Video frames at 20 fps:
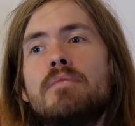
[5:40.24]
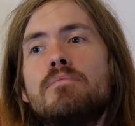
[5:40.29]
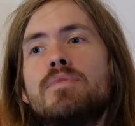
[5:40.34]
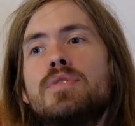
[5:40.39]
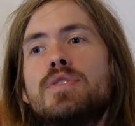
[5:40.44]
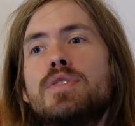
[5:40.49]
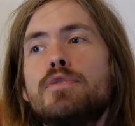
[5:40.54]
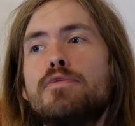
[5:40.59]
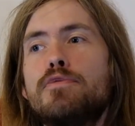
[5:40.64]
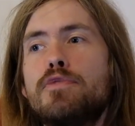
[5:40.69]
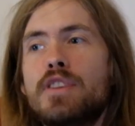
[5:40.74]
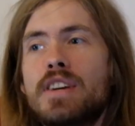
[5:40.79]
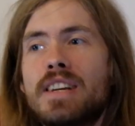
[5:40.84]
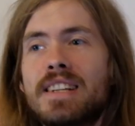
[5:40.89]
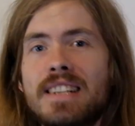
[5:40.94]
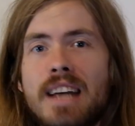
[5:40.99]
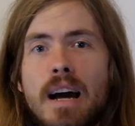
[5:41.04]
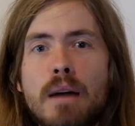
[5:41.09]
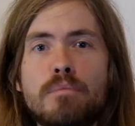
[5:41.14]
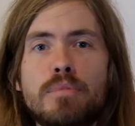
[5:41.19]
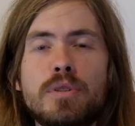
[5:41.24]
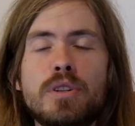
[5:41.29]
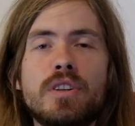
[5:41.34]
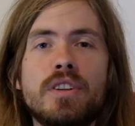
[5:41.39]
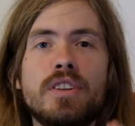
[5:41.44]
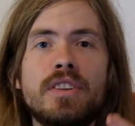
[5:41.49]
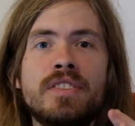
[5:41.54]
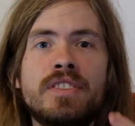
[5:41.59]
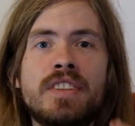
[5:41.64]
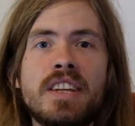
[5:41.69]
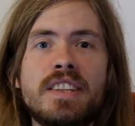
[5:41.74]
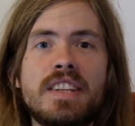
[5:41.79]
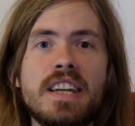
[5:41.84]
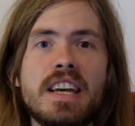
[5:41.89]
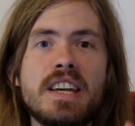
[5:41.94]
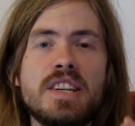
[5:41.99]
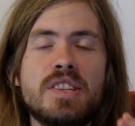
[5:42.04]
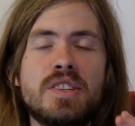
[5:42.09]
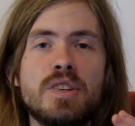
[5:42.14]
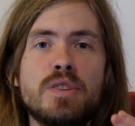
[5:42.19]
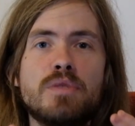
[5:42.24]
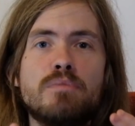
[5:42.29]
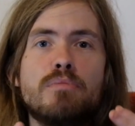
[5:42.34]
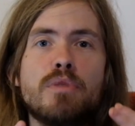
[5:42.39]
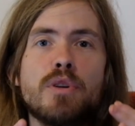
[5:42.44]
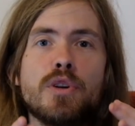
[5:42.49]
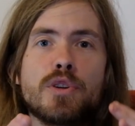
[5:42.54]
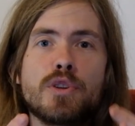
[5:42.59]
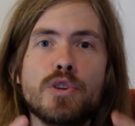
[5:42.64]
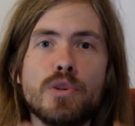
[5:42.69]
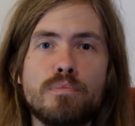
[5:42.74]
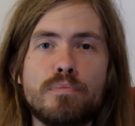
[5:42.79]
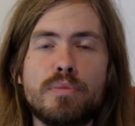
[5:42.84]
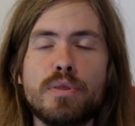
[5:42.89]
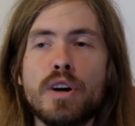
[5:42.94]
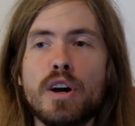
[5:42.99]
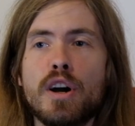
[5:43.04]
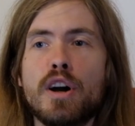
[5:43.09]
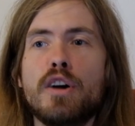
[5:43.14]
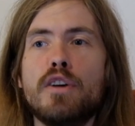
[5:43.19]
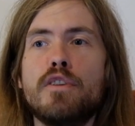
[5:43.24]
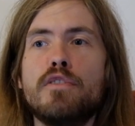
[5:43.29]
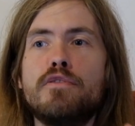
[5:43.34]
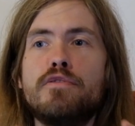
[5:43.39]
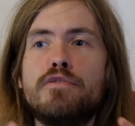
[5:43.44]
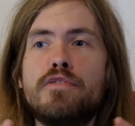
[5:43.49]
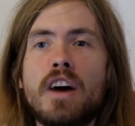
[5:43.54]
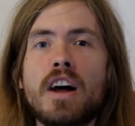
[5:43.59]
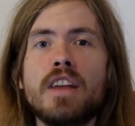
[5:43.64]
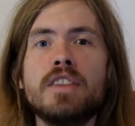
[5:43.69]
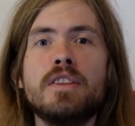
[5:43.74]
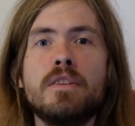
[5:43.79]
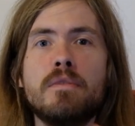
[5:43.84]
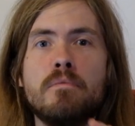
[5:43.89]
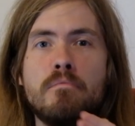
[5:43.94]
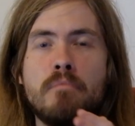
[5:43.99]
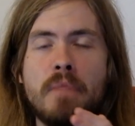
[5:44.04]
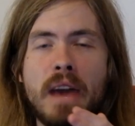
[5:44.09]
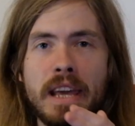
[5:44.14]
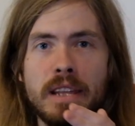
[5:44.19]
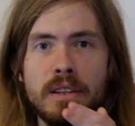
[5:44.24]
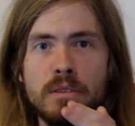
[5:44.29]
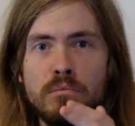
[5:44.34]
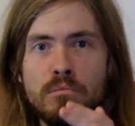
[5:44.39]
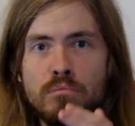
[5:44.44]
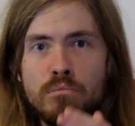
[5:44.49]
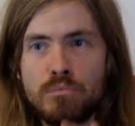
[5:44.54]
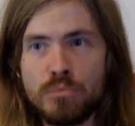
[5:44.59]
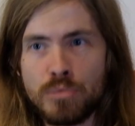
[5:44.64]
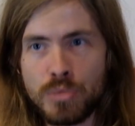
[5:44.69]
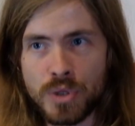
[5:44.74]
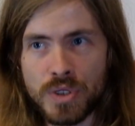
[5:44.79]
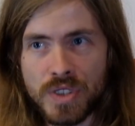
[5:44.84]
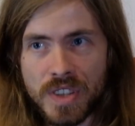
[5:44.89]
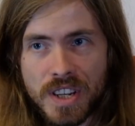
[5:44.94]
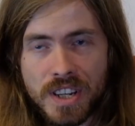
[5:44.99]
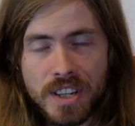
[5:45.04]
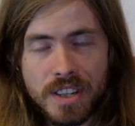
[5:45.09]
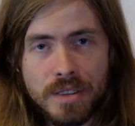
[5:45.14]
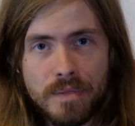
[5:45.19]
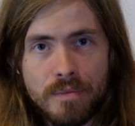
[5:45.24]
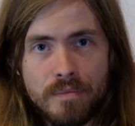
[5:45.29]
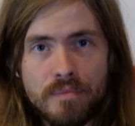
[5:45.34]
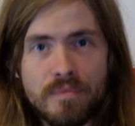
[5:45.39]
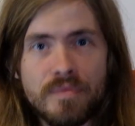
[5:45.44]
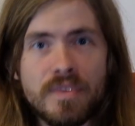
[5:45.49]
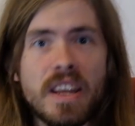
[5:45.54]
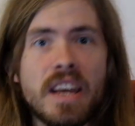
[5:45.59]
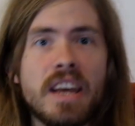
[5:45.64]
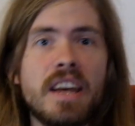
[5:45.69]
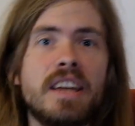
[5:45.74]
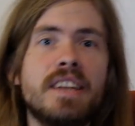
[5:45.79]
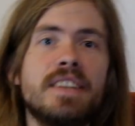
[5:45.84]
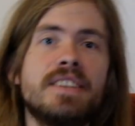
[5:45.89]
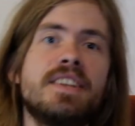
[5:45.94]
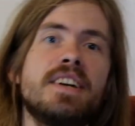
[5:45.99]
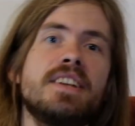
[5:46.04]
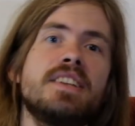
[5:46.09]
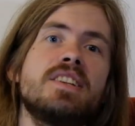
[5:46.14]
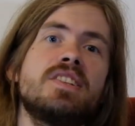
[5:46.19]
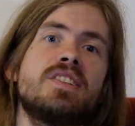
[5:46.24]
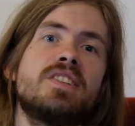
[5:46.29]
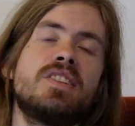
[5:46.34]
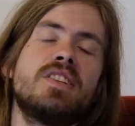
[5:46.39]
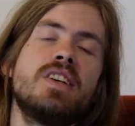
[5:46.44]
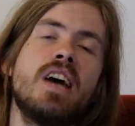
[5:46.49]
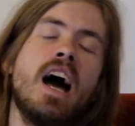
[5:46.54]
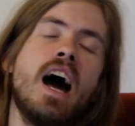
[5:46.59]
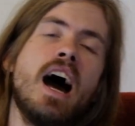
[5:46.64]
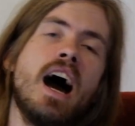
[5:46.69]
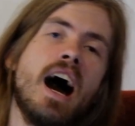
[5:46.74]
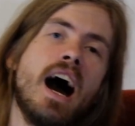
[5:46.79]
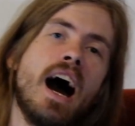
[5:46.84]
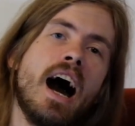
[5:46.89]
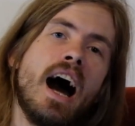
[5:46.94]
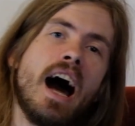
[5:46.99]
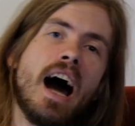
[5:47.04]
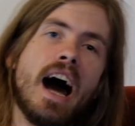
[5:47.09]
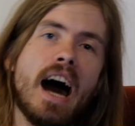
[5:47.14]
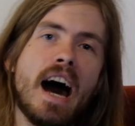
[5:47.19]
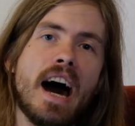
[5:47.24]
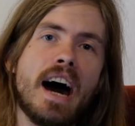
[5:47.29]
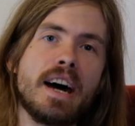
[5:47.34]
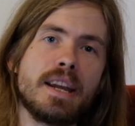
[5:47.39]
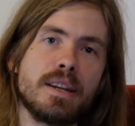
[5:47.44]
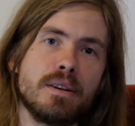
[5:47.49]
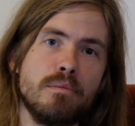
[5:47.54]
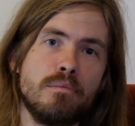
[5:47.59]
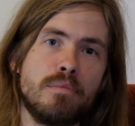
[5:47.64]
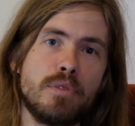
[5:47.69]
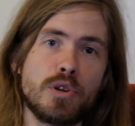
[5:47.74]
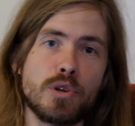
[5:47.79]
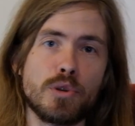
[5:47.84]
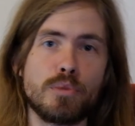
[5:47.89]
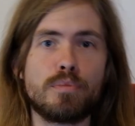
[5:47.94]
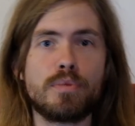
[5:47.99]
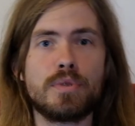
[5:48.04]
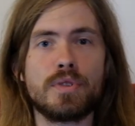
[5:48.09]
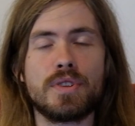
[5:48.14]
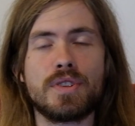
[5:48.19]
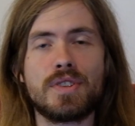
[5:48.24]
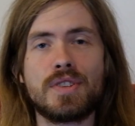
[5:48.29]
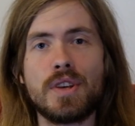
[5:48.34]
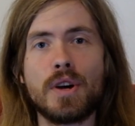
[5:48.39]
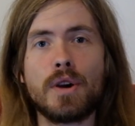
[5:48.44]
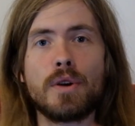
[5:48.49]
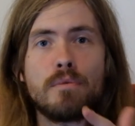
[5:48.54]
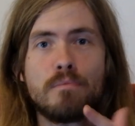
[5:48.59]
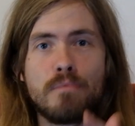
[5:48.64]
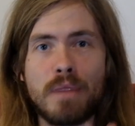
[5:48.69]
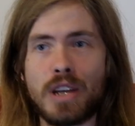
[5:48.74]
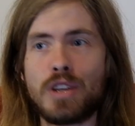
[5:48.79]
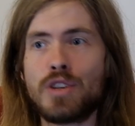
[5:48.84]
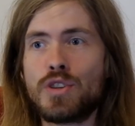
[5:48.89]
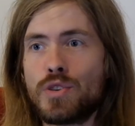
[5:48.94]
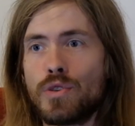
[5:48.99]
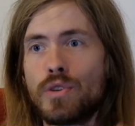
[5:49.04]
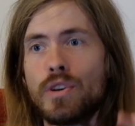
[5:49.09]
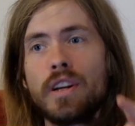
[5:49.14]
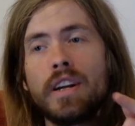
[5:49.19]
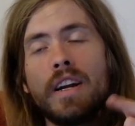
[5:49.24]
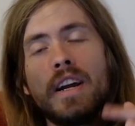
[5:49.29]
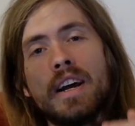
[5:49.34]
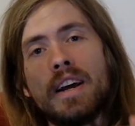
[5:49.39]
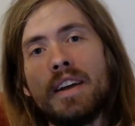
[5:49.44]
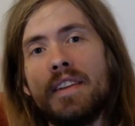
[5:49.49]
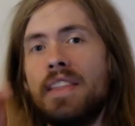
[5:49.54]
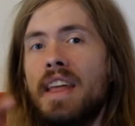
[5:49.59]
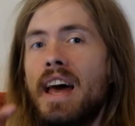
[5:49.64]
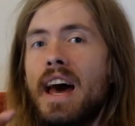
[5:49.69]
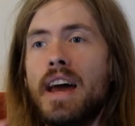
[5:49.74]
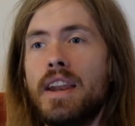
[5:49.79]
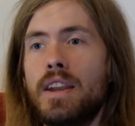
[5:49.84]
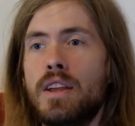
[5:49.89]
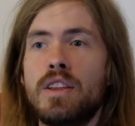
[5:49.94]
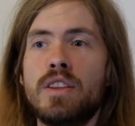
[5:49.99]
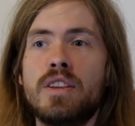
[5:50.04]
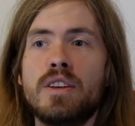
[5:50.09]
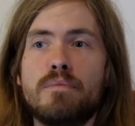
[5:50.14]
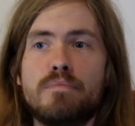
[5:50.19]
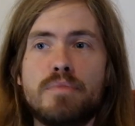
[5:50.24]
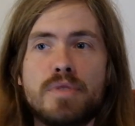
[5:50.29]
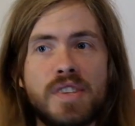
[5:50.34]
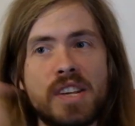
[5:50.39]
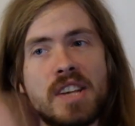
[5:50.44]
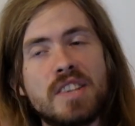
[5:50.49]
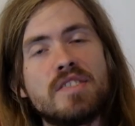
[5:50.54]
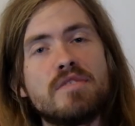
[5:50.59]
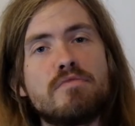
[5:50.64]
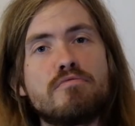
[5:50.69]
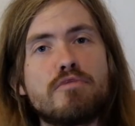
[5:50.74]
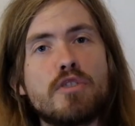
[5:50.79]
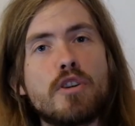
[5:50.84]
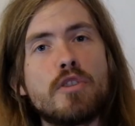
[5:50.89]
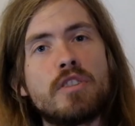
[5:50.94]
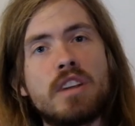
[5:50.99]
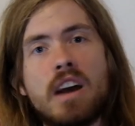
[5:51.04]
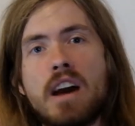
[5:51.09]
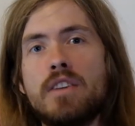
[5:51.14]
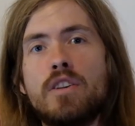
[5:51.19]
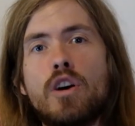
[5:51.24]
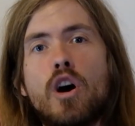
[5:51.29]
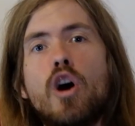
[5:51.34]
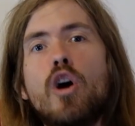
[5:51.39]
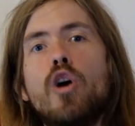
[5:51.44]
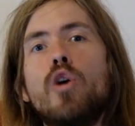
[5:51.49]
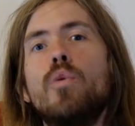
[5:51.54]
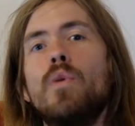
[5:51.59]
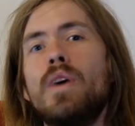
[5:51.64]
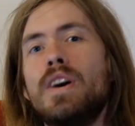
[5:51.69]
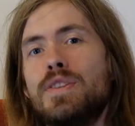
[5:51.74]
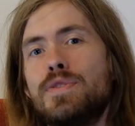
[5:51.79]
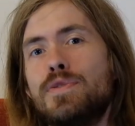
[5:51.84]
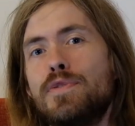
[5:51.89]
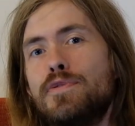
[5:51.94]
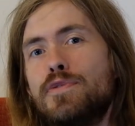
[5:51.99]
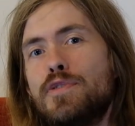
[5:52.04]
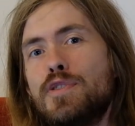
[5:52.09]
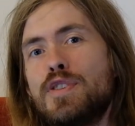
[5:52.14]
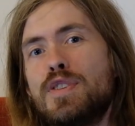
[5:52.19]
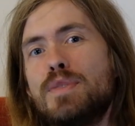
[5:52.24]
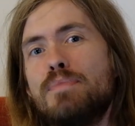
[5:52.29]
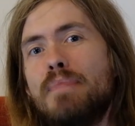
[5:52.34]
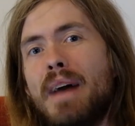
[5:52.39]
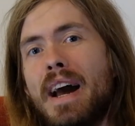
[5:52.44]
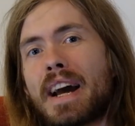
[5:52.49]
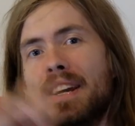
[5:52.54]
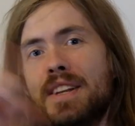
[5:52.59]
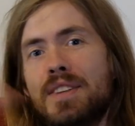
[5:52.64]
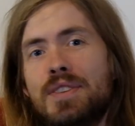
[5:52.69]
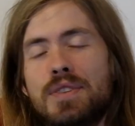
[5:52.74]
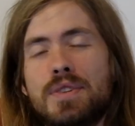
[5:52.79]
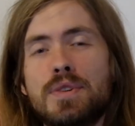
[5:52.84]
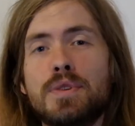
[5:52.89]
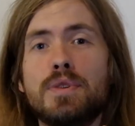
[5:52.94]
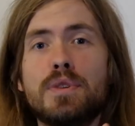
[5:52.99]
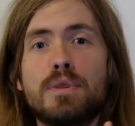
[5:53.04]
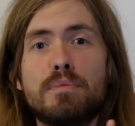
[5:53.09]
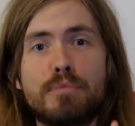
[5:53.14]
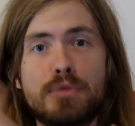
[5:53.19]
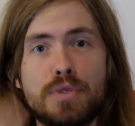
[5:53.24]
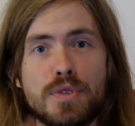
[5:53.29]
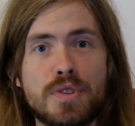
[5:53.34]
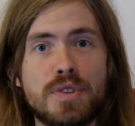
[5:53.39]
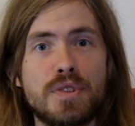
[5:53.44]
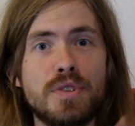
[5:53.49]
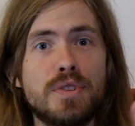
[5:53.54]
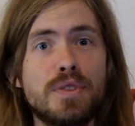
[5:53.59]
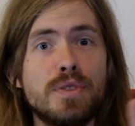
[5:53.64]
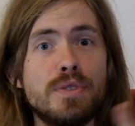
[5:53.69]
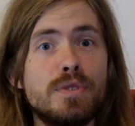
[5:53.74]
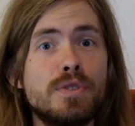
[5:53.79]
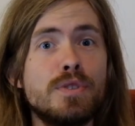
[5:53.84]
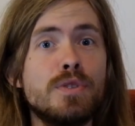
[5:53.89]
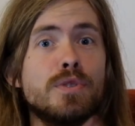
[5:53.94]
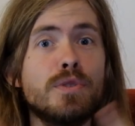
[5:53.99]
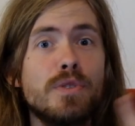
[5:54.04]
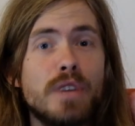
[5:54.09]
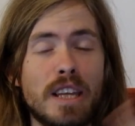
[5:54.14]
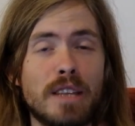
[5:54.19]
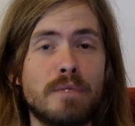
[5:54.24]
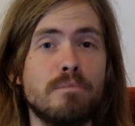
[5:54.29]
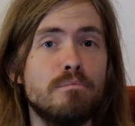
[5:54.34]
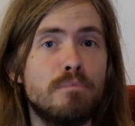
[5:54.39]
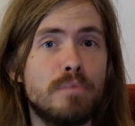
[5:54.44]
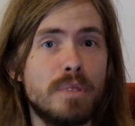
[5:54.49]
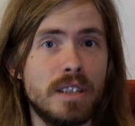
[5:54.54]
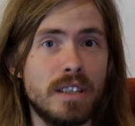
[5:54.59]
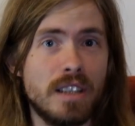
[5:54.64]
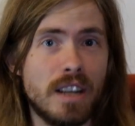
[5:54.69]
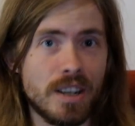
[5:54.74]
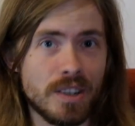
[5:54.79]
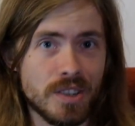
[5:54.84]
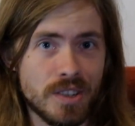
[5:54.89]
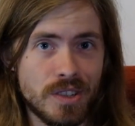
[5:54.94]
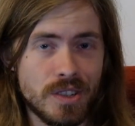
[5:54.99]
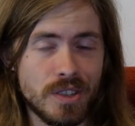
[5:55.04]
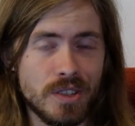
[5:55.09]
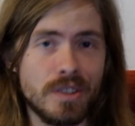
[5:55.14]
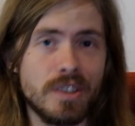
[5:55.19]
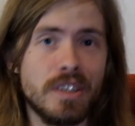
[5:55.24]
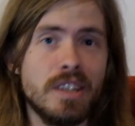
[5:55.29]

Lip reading: So for example, dit is het beroep van mijn moeder. Dat is haar beroep. So make sure that the possessive pronoun always refers back to the person who it belongs to.